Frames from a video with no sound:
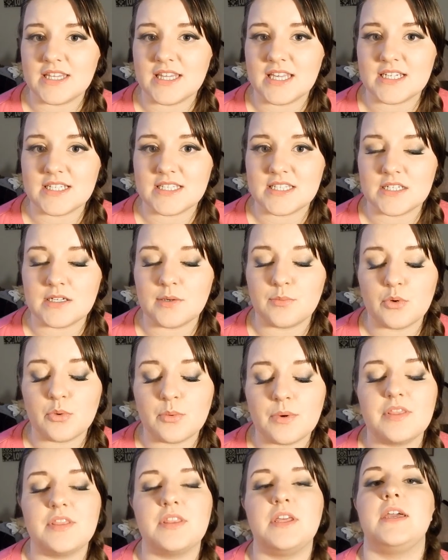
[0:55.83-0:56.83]
That is the number
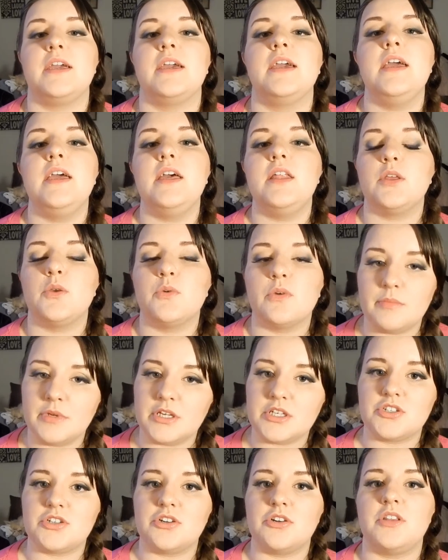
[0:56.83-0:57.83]
one thing you want to
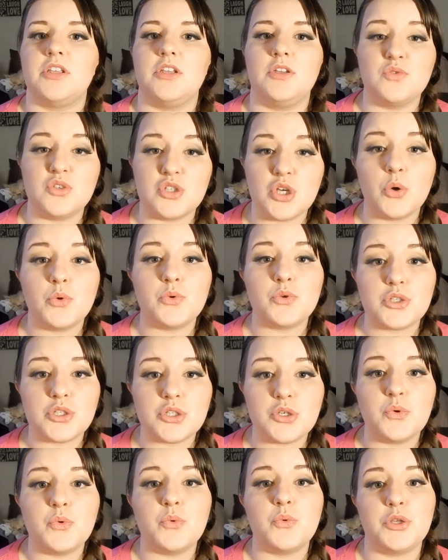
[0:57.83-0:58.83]
make sure that you don't
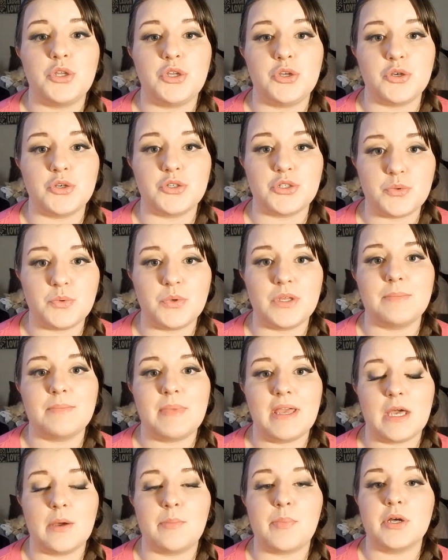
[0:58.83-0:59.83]
do when you're doing
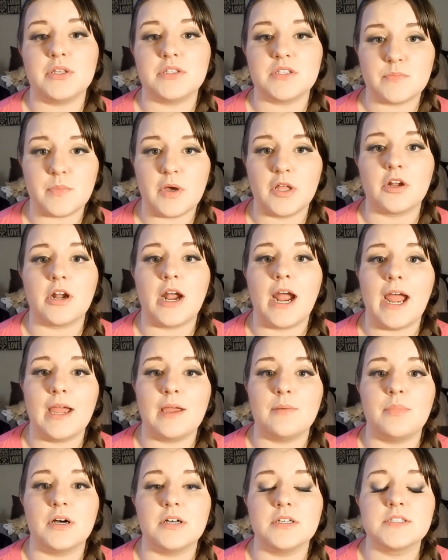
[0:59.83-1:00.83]
makeup on smaller
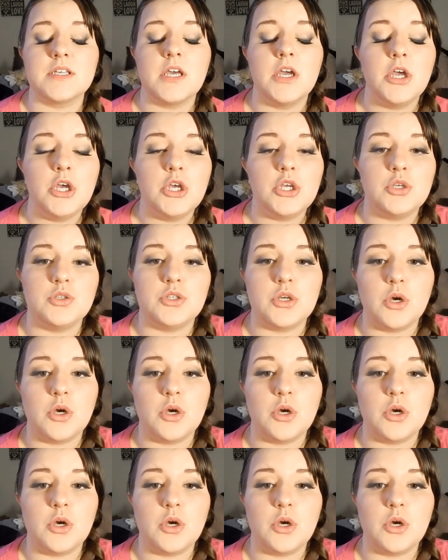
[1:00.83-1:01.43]
eyeballs. You